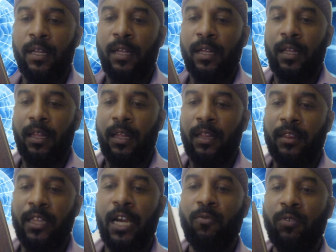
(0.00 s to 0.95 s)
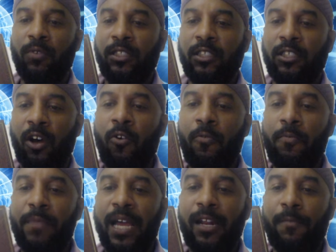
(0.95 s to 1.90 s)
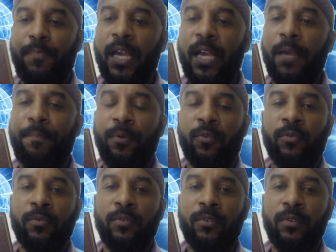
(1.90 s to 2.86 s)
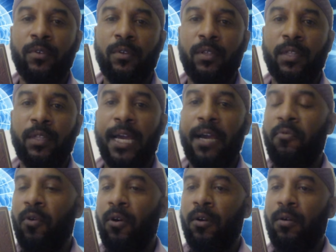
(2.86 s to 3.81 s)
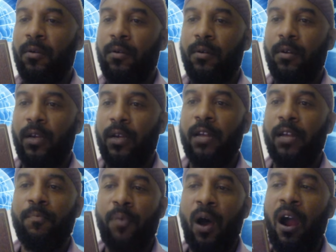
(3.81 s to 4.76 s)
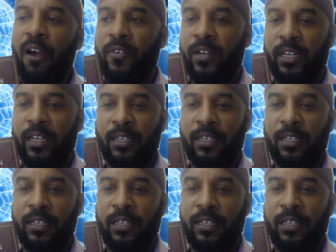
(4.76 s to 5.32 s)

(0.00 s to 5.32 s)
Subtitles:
there were so many people that were in poverty